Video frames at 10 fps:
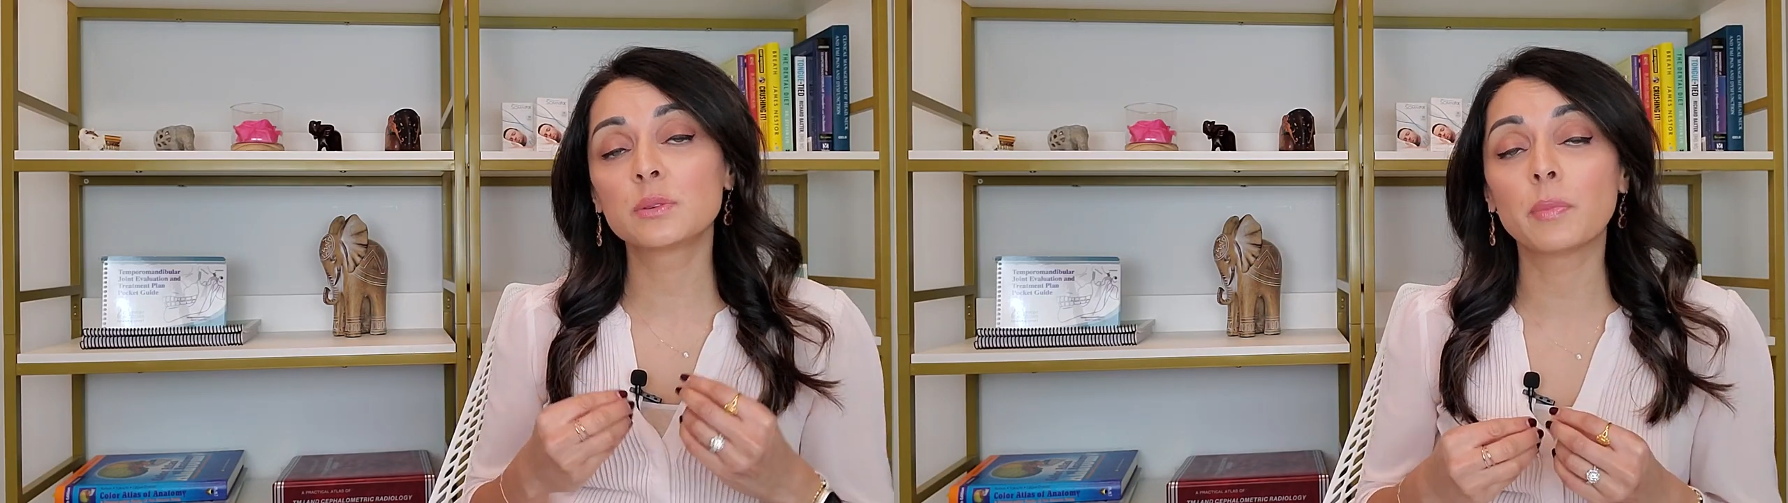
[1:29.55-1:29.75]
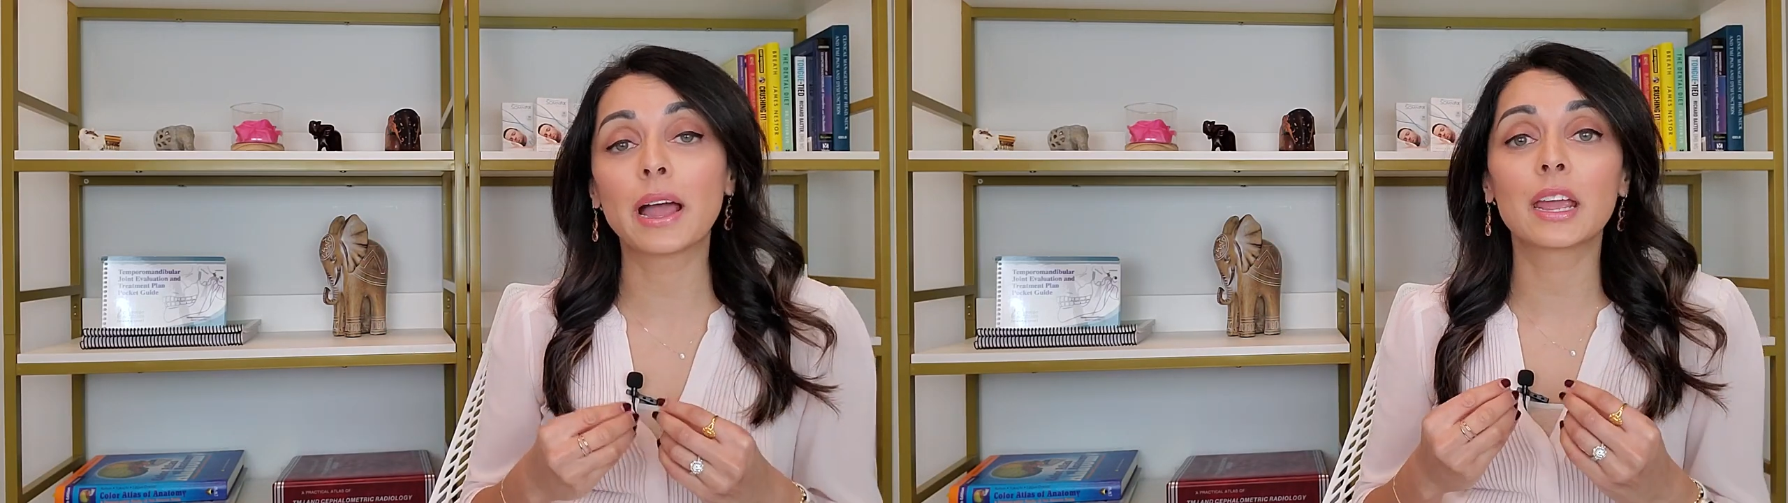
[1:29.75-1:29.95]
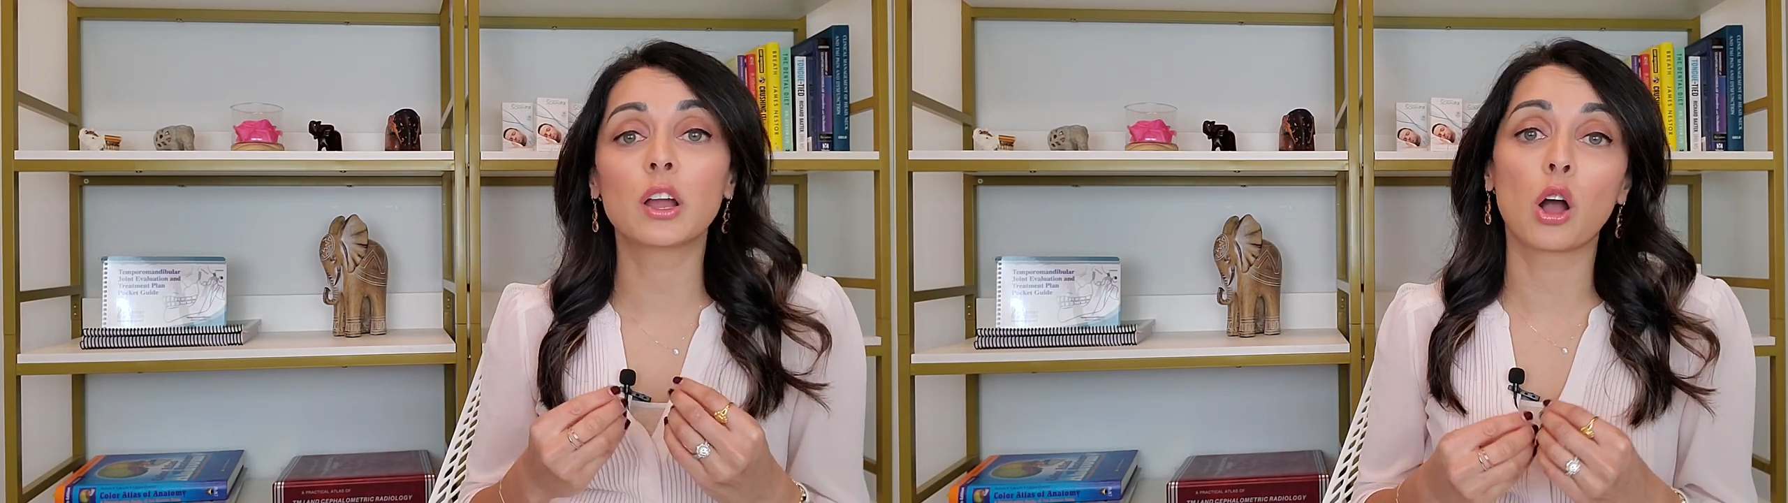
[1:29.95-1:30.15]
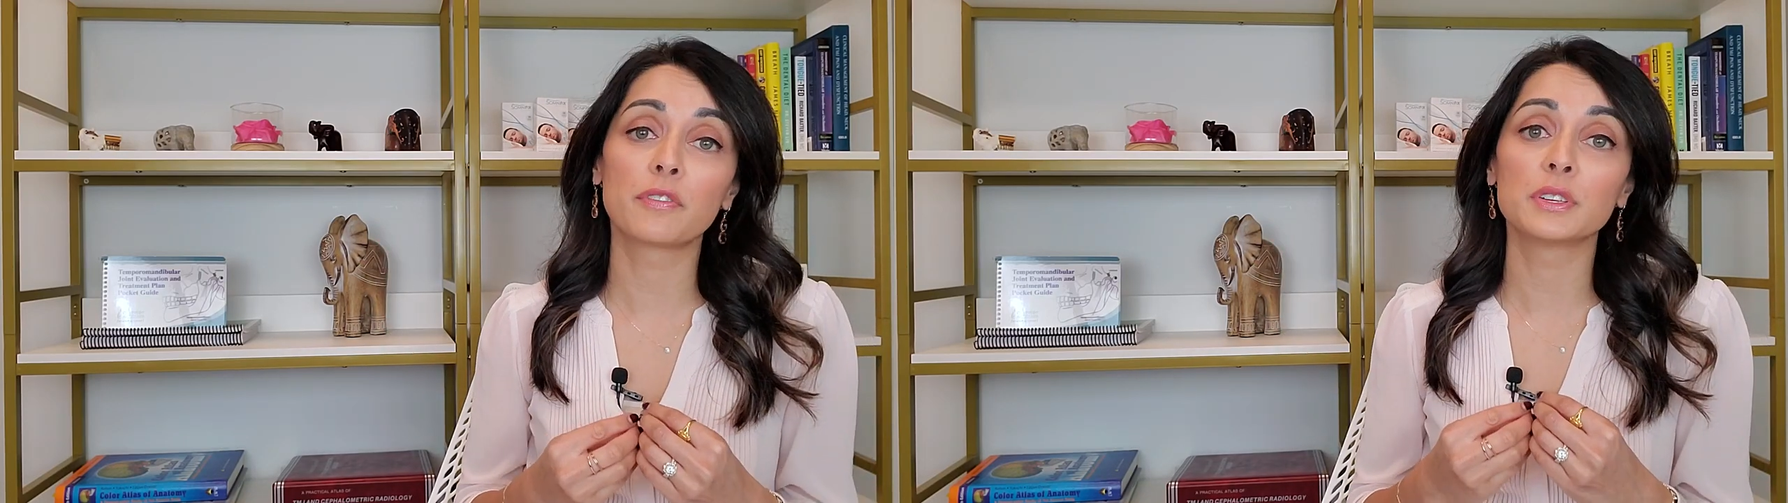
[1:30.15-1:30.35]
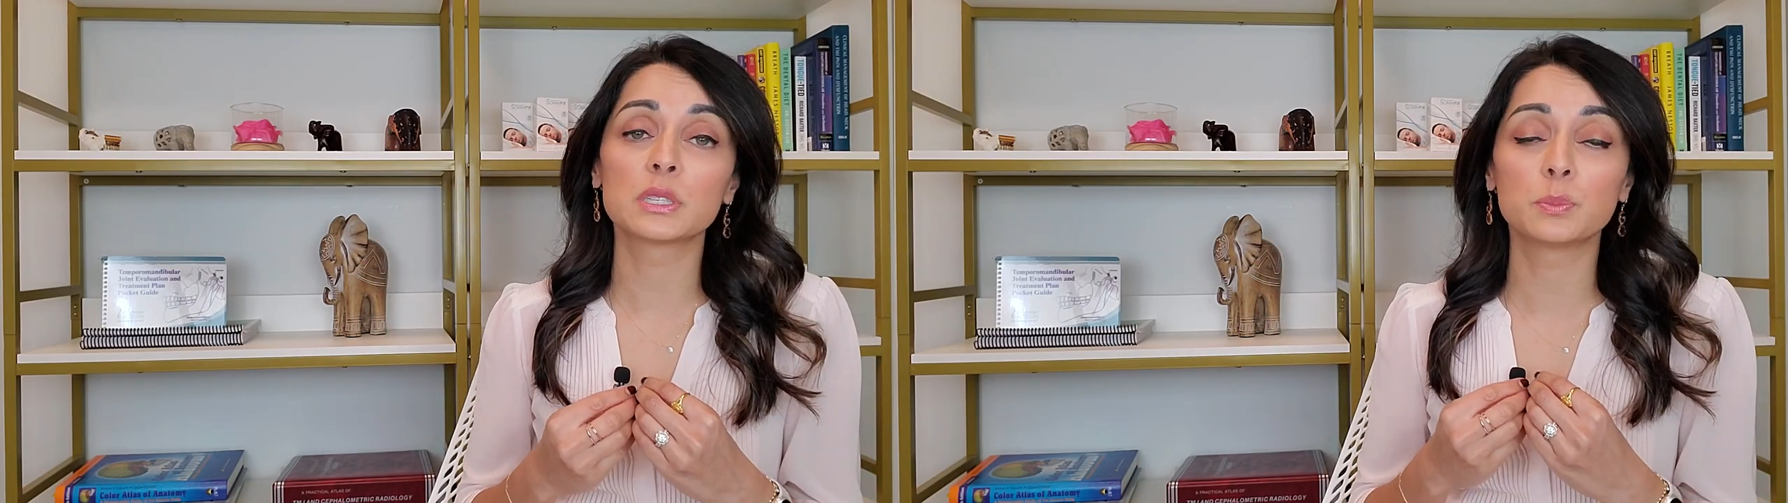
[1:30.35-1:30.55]
to my
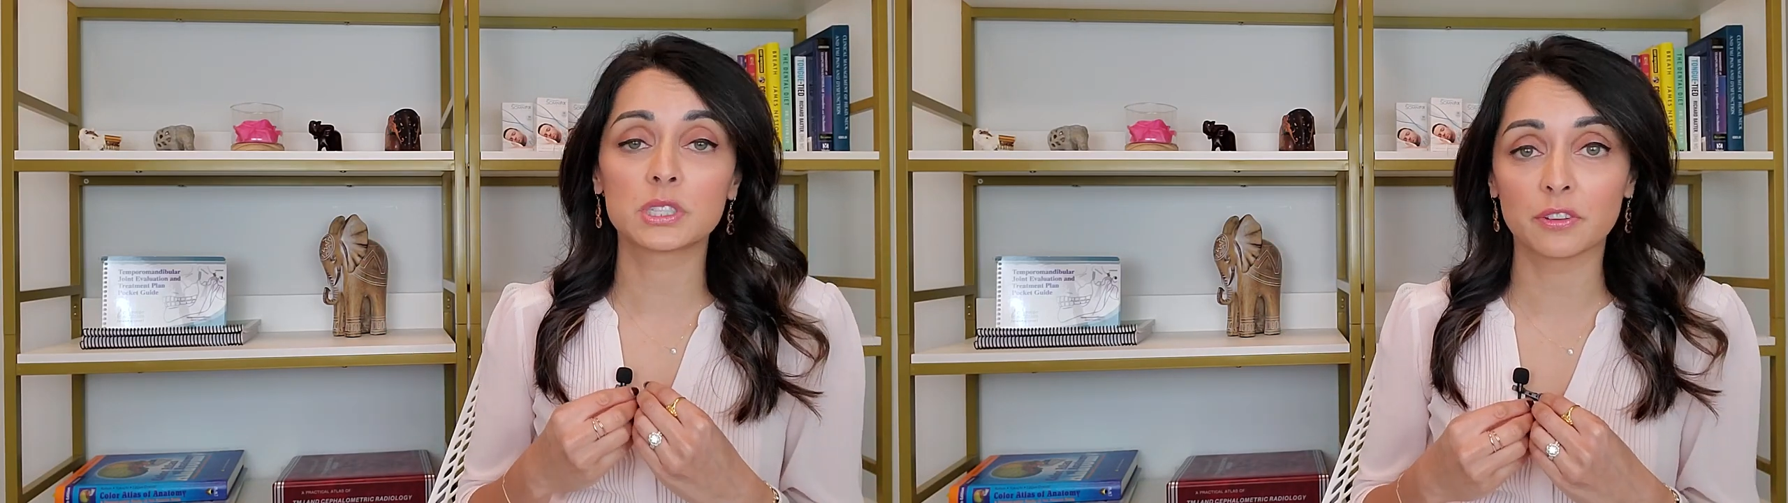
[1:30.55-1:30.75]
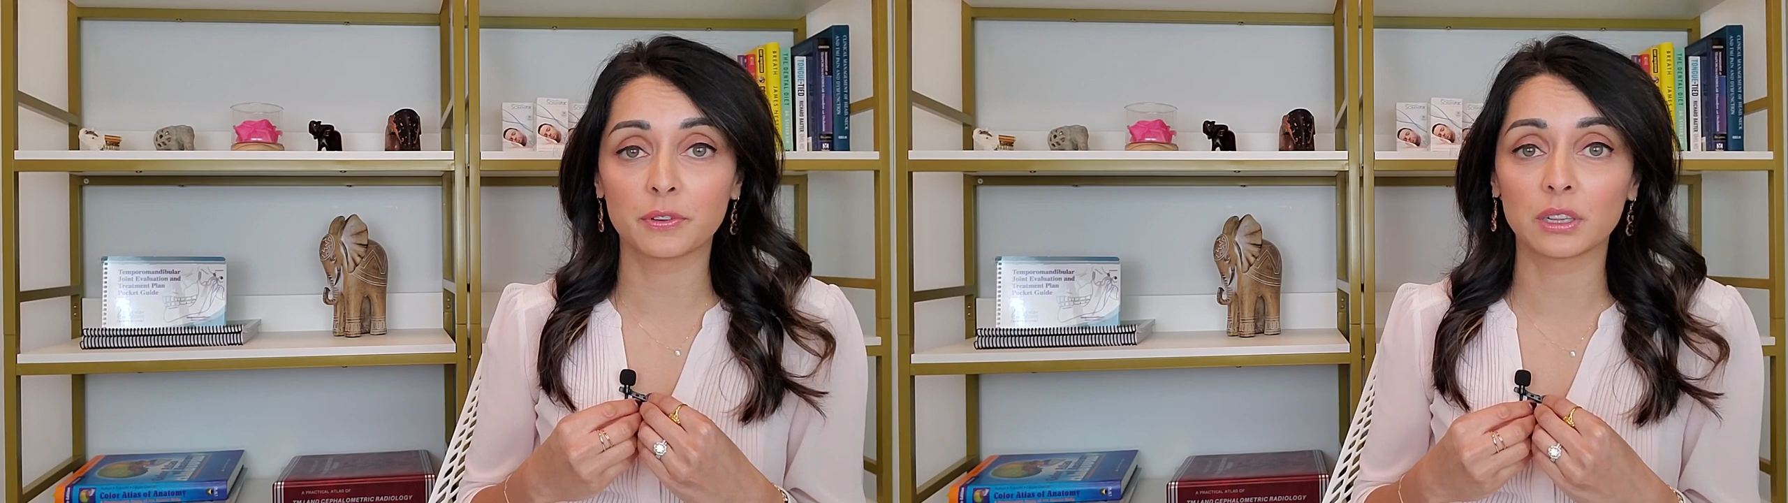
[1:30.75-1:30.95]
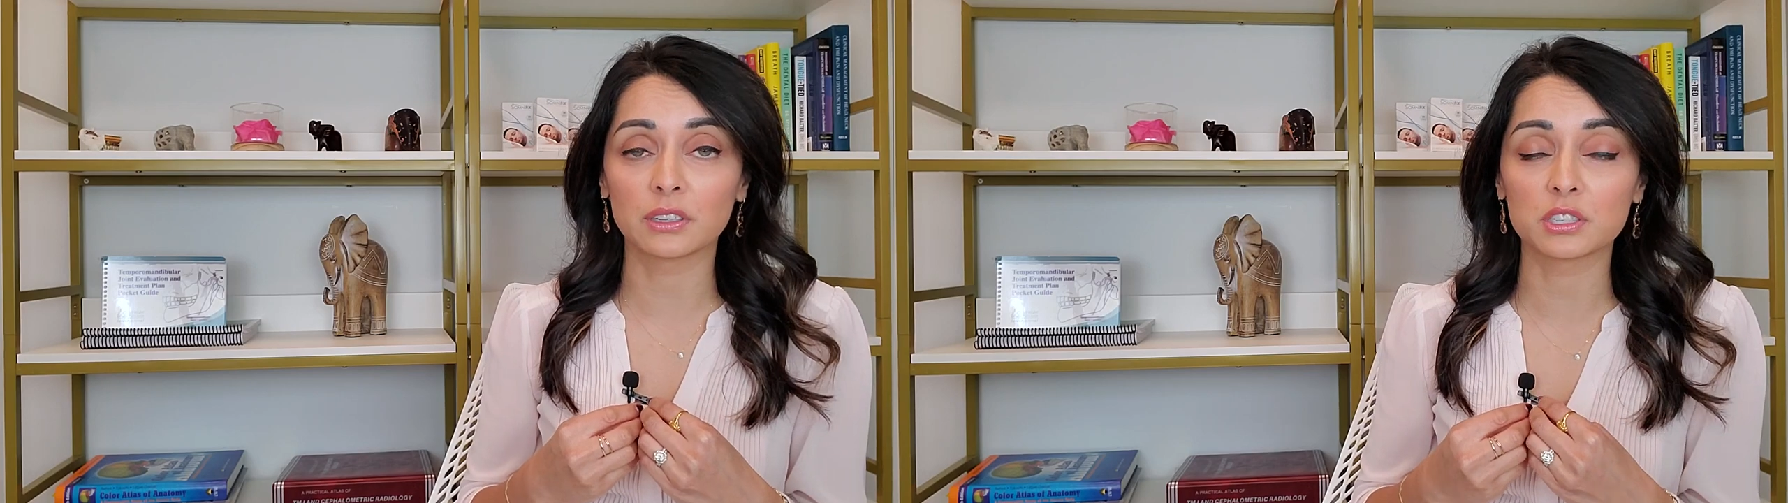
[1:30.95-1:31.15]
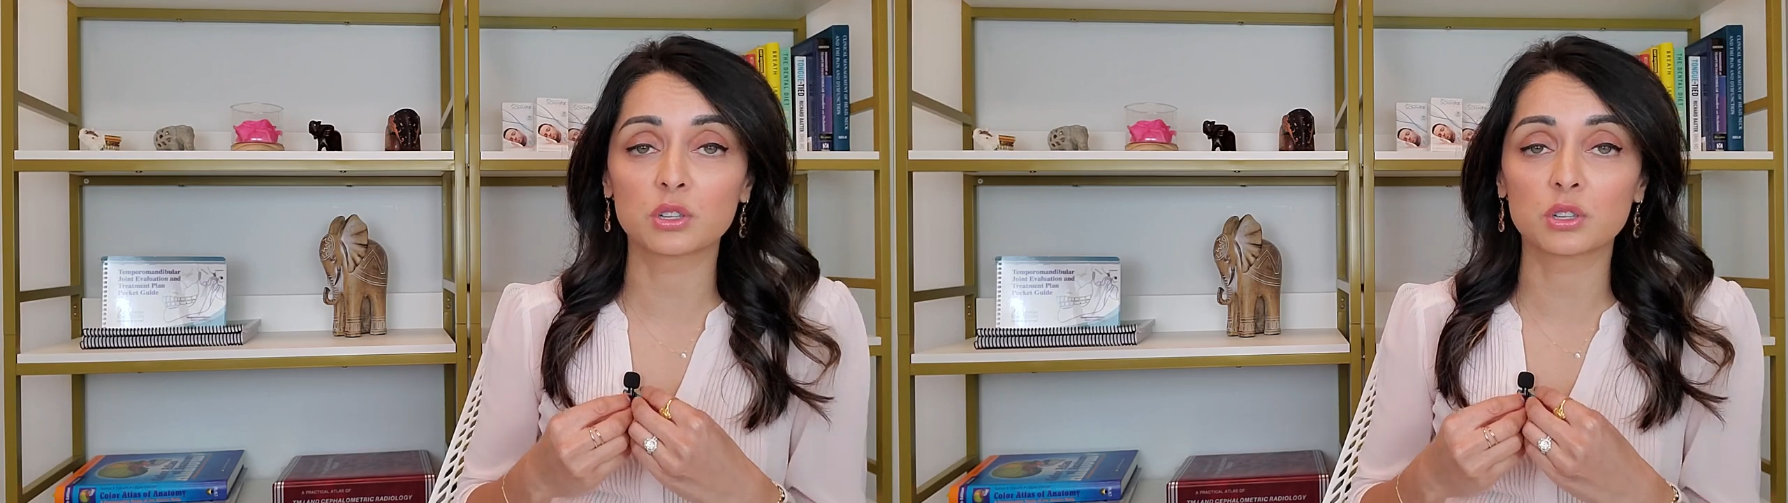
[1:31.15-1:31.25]
office specifically.